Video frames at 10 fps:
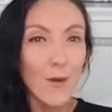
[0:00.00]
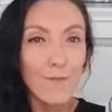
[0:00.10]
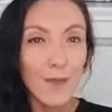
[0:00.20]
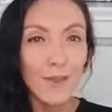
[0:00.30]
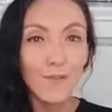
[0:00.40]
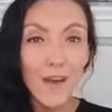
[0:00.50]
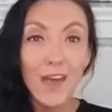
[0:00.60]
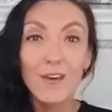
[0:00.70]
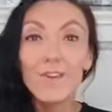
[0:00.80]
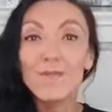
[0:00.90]
a big
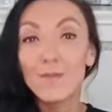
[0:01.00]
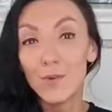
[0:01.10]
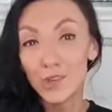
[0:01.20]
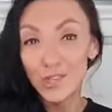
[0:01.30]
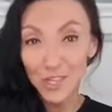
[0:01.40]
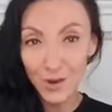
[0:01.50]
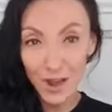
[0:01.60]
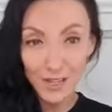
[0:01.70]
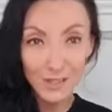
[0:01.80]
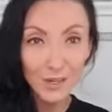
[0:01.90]
fan of
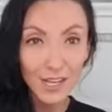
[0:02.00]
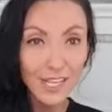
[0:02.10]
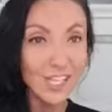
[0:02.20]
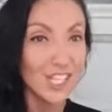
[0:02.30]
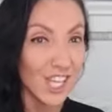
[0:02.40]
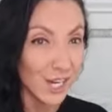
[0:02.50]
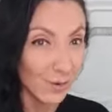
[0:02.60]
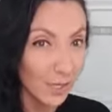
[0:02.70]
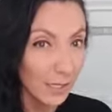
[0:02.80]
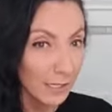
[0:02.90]
moisturizer in
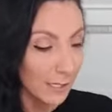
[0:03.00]
general.